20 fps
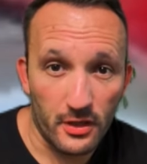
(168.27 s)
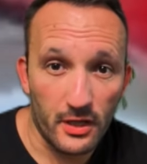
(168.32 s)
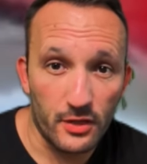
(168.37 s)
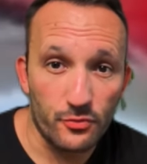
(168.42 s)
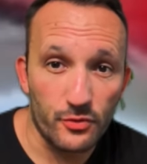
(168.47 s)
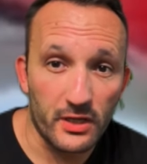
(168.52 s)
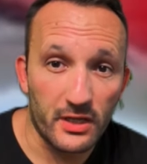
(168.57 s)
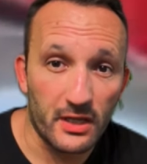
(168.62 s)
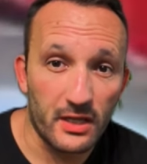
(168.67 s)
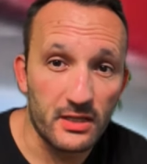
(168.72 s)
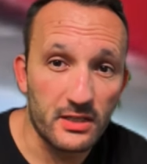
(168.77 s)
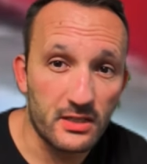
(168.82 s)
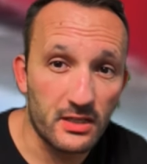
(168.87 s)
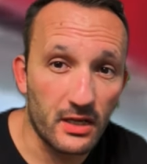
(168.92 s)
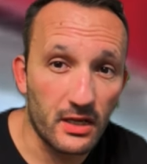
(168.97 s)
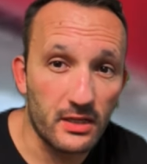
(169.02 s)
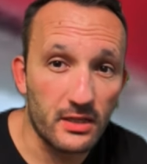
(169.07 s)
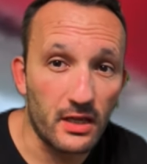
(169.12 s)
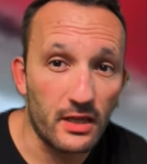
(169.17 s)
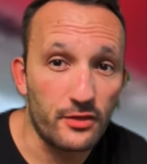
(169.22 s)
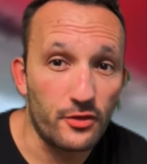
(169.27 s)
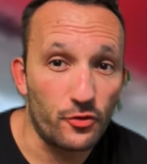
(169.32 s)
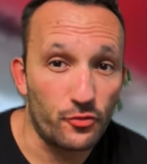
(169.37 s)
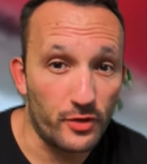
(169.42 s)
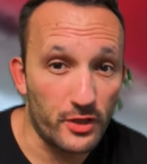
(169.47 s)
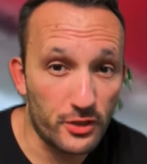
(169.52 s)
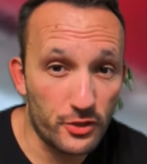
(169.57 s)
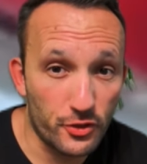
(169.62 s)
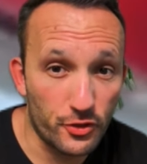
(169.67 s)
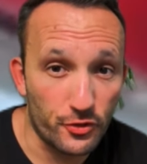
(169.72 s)
And we can say that the
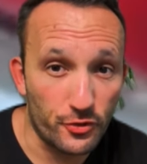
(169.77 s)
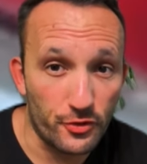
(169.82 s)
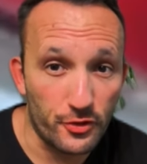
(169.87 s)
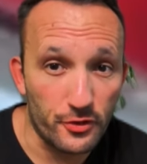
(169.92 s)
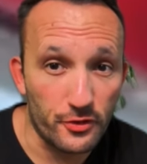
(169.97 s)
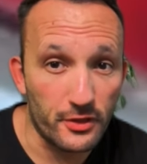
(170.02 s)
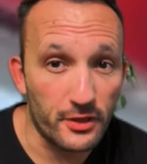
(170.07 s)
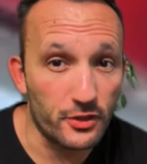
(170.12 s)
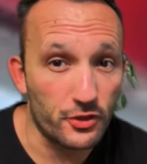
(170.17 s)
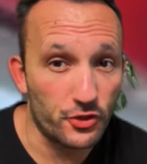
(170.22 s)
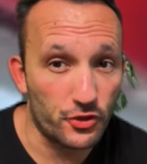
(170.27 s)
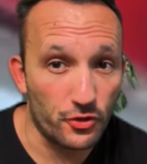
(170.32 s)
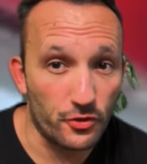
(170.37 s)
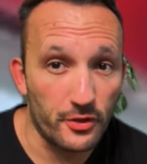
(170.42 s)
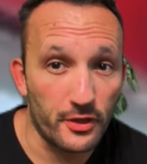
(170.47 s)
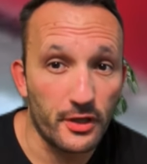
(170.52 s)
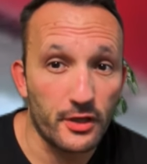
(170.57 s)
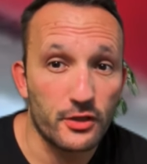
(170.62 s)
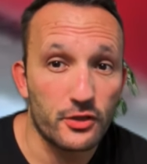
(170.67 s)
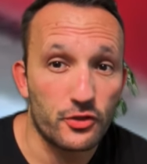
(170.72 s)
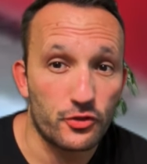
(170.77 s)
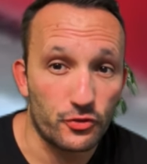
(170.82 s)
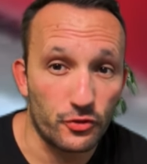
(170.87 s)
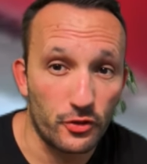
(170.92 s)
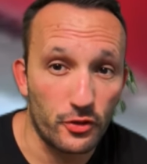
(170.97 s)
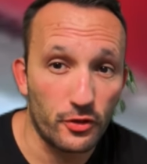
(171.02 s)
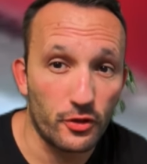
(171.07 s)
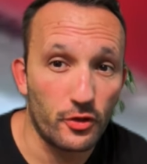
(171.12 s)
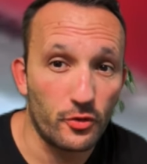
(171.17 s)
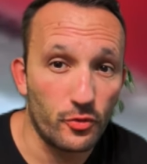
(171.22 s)
rescuer is showing
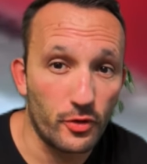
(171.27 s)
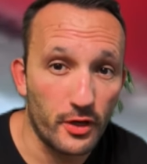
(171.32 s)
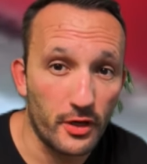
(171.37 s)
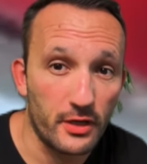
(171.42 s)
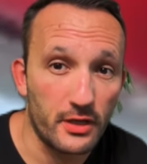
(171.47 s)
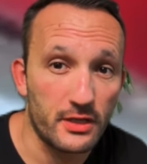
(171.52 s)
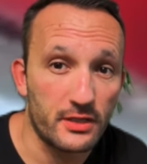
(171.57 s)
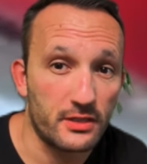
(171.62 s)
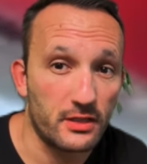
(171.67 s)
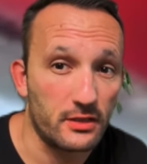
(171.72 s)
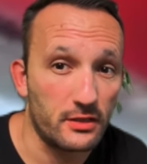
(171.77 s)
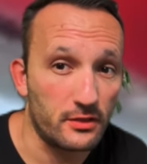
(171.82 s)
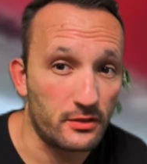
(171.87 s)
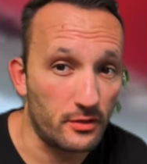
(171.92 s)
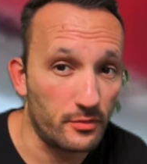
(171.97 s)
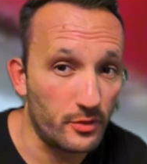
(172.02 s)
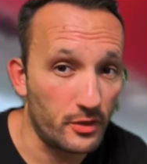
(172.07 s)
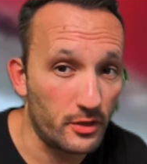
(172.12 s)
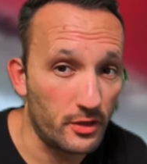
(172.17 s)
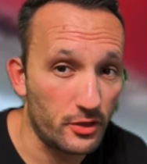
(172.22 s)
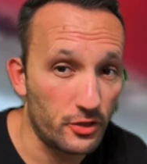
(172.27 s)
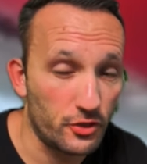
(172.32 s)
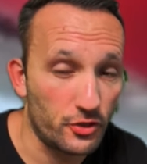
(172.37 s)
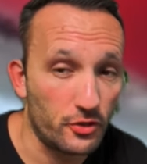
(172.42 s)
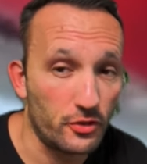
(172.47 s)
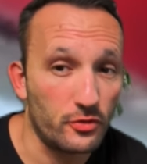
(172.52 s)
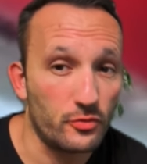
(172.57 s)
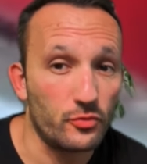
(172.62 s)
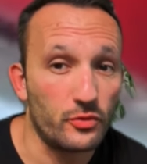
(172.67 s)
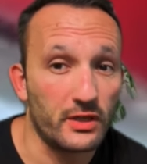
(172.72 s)
strong awareness and determination.